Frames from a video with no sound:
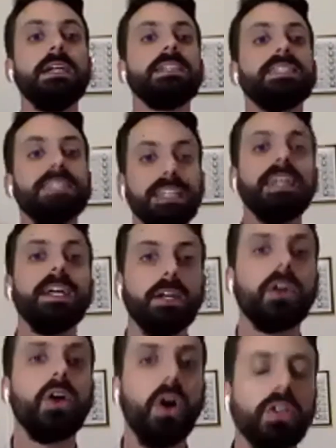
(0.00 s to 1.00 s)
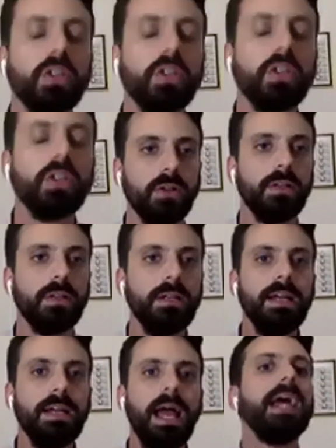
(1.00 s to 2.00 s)
sitting at a console
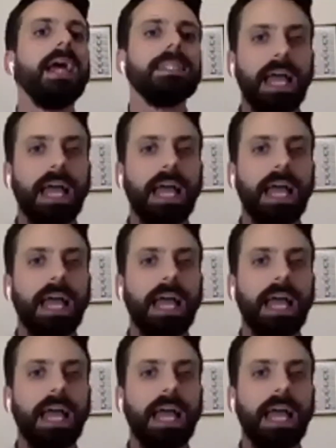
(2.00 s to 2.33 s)
has